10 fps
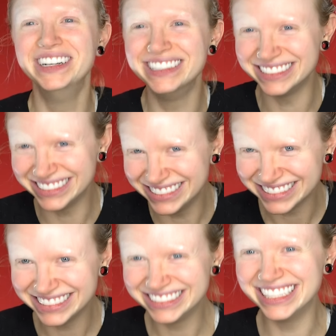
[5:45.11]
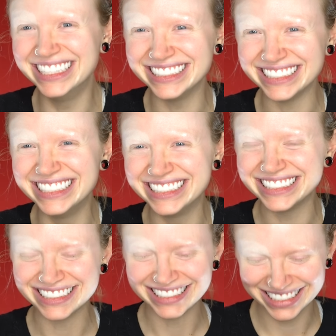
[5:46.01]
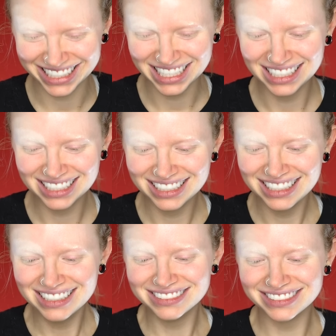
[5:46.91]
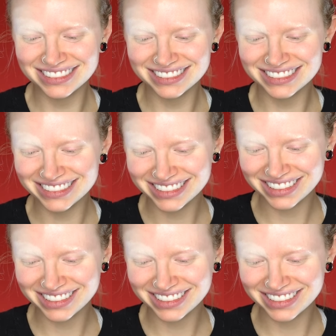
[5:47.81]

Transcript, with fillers: Let's be honest. You could never hold it back.